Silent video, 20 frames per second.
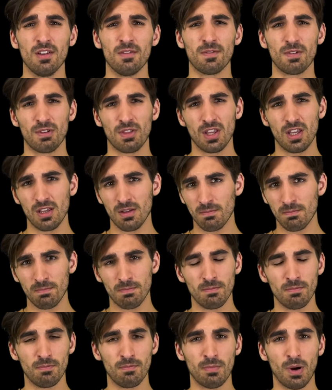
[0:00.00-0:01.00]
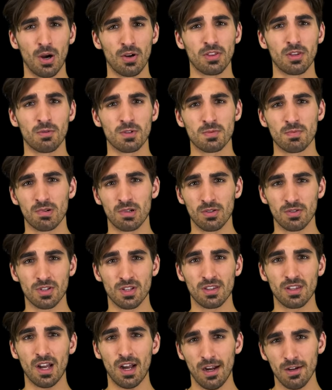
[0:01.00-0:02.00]
for the part that was
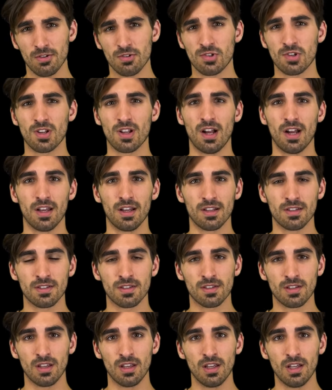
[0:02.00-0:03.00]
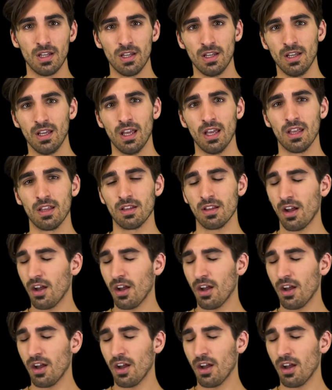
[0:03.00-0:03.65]
producing the hydrogen ions. And